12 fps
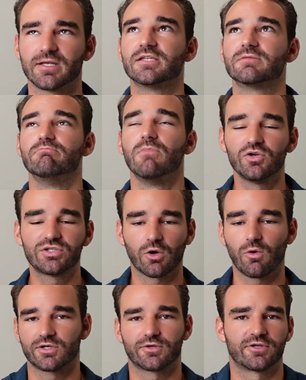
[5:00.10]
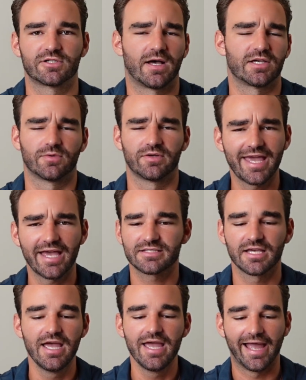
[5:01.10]
as most in quadrant 3 as possible. Yes,
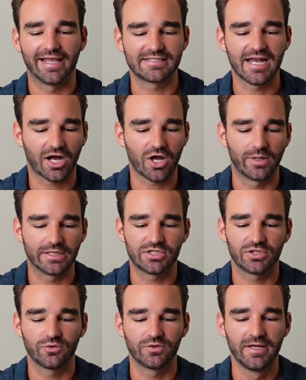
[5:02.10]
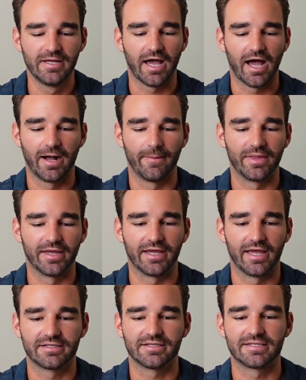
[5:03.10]
it's not going to
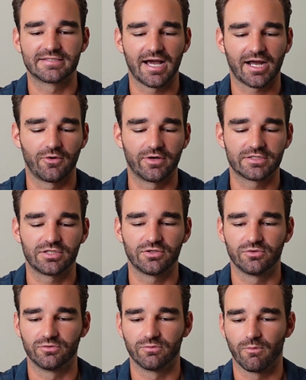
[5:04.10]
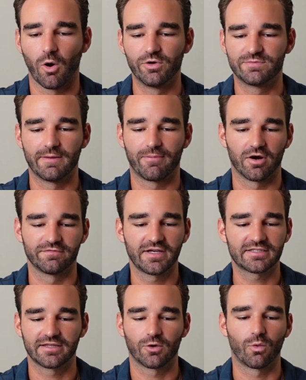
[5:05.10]
it's not going to always be
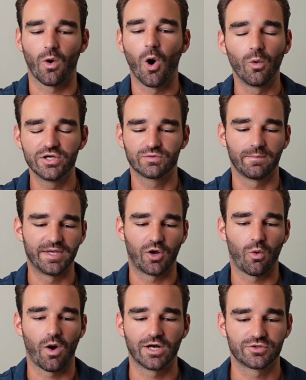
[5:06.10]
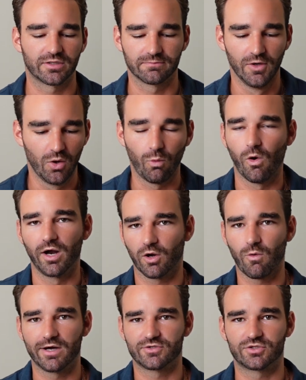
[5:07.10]
perfect, and there always will be quadrant 1 and
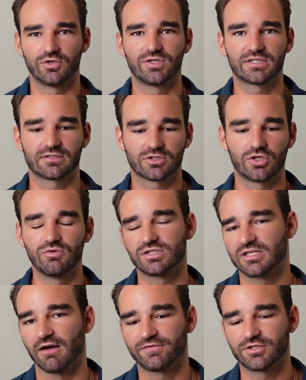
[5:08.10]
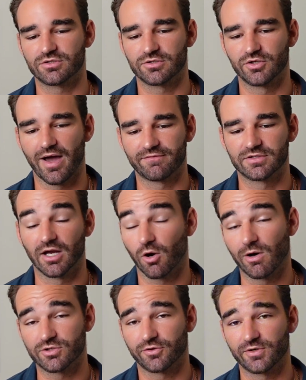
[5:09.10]
quadrant 2 stuff that you have to,
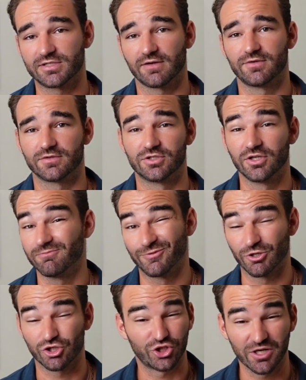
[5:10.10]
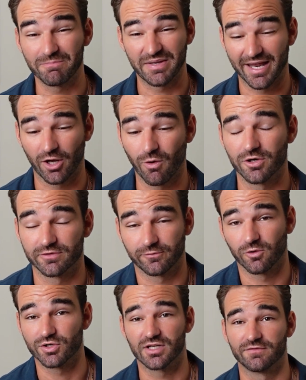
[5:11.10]
quadrant 3 stuff you have to do. There shouldn't be any quadrant
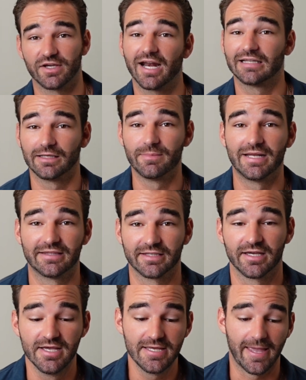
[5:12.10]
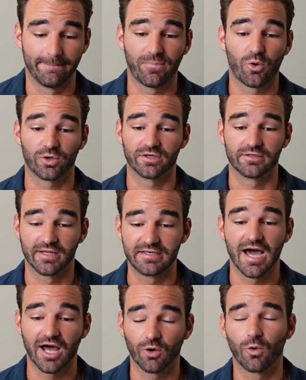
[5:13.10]
4 stuff. You got to eliminate the important, the
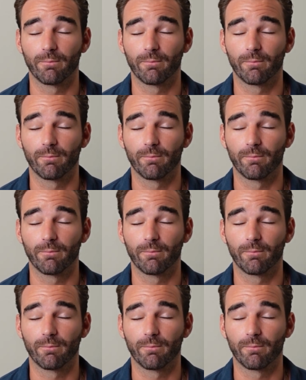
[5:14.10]
not